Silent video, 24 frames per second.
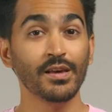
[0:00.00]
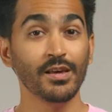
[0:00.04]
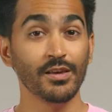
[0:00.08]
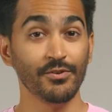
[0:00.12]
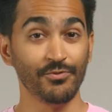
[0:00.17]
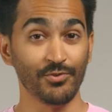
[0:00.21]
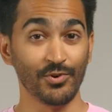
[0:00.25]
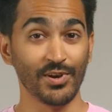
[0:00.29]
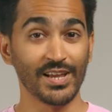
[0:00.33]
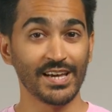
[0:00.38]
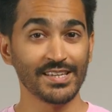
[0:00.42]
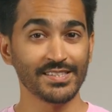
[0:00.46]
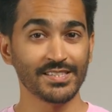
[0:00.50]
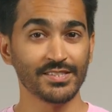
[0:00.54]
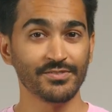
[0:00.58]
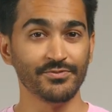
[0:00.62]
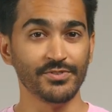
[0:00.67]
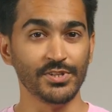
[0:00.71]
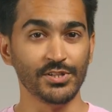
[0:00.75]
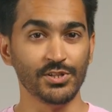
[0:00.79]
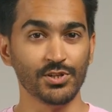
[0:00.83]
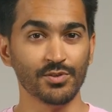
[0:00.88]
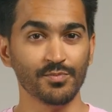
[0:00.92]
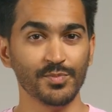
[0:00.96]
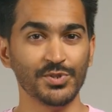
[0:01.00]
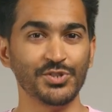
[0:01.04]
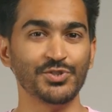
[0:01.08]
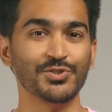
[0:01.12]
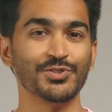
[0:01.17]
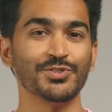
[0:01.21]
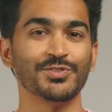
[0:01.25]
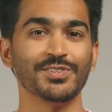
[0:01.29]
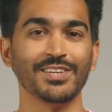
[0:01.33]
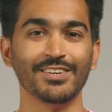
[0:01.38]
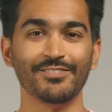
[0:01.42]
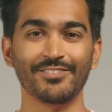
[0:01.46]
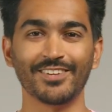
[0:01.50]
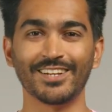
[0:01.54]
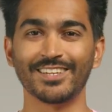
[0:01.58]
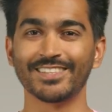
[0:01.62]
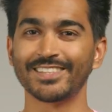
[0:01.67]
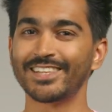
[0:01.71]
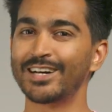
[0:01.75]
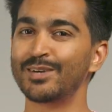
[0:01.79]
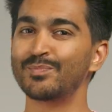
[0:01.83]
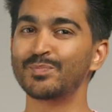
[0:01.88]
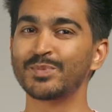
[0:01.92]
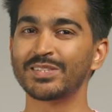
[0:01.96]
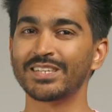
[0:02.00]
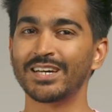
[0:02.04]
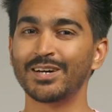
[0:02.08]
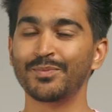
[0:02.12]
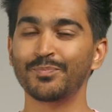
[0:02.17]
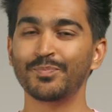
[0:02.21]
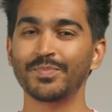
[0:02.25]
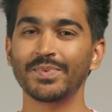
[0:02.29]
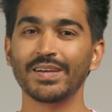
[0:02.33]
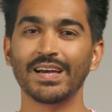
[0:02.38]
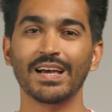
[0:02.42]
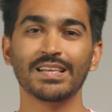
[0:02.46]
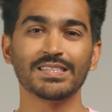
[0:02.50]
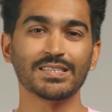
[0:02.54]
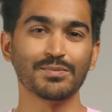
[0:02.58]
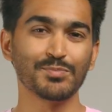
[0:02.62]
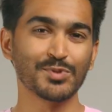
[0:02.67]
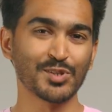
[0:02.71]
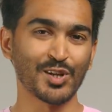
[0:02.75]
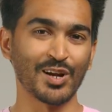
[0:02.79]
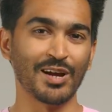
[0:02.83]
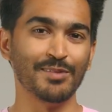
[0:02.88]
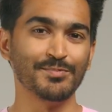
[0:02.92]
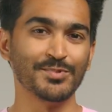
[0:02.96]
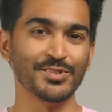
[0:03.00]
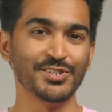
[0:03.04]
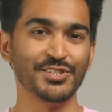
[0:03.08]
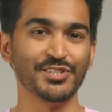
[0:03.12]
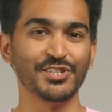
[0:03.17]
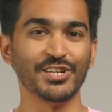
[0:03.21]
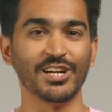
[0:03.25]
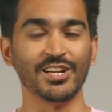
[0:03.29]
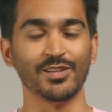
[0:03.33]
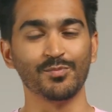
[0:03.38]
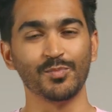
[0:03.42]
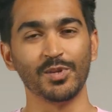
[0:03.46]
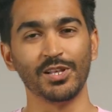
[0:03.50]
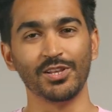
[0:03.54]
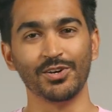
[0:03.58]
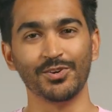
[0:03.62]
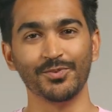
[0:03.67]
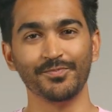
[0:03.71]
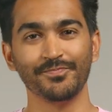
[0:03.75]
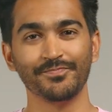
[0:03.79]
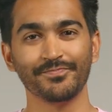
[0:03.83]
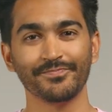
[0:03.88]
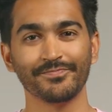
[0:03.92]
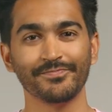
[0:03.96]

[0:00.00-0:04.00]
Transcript: If you like this video, be sure to give it a thumbs up and subscribe to the channel below.